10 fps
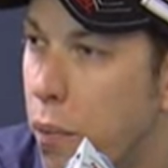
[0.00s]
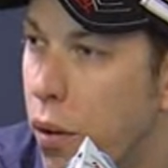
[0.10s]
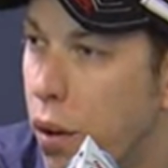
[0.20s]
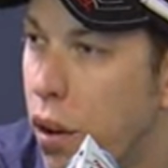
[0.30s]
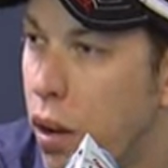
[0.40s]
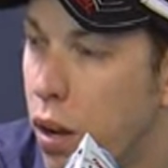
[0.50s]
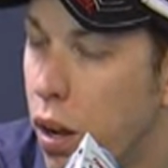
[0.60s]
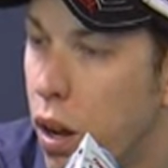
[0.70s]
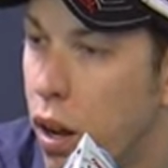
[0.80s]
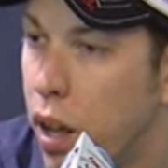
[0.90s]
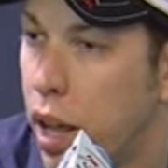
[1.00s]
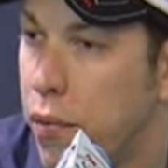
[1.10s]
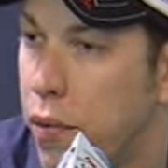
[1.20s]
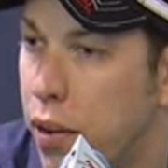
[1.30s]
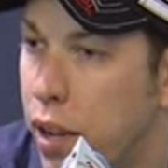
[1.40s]
him
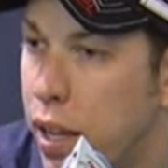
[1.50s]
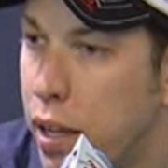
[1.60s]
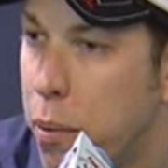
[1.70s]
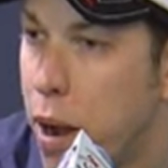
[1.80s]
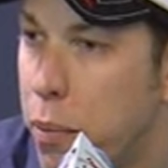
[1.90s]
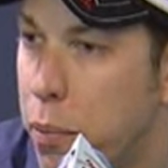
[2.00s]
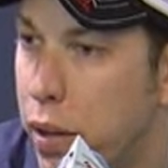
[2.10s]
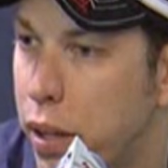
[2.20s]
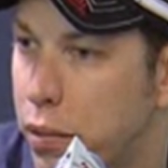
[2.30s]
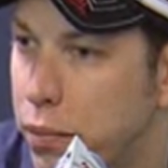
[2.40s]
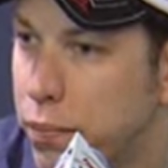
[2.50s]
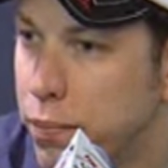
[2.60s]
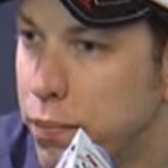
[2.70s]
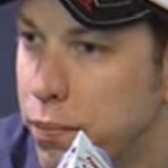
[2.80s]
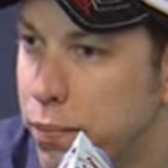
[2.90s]
and feel like he probably
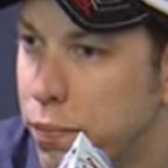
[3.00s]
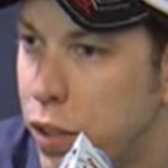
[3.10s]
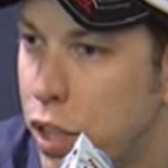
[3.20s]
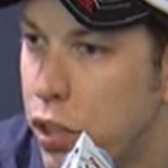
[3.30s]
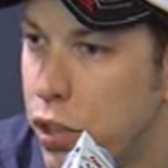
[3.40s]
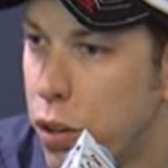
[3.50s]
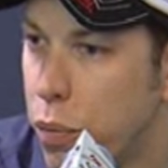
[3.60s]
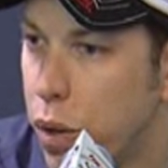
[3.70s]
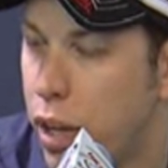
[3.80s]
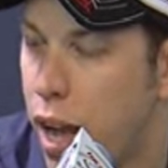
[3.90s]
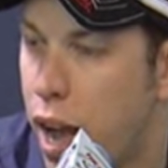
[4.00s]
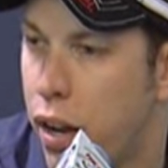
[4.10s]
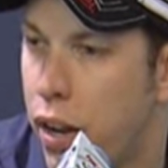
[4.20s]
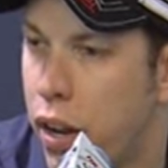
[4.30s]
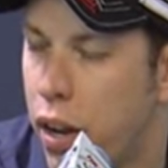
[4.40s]
didn't deserve what he got.